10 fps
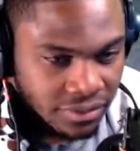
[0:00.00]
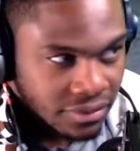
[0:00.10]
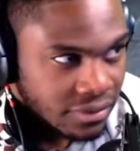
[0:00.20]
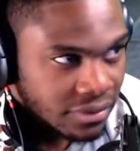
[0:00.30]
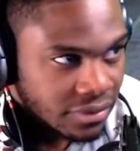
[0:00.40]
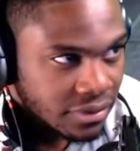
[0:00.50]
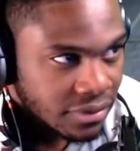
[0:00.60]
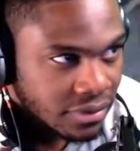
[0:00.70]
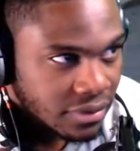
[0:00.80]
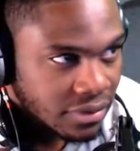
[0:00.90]
Yo, what's
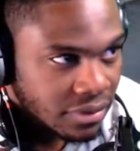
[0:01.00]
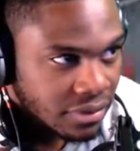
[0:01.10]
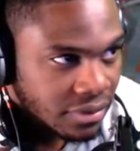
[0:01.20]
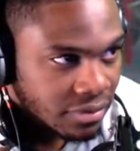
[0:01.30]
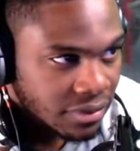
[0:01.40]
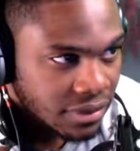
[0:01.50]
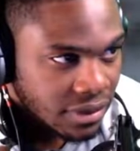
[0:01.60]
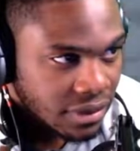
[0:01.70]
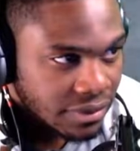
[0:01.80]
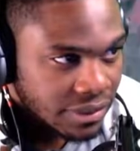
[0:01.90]
up? What's good?
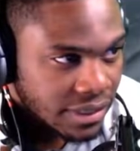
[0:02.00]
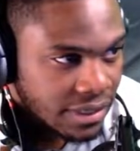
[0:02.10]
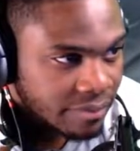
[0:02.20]
What's good?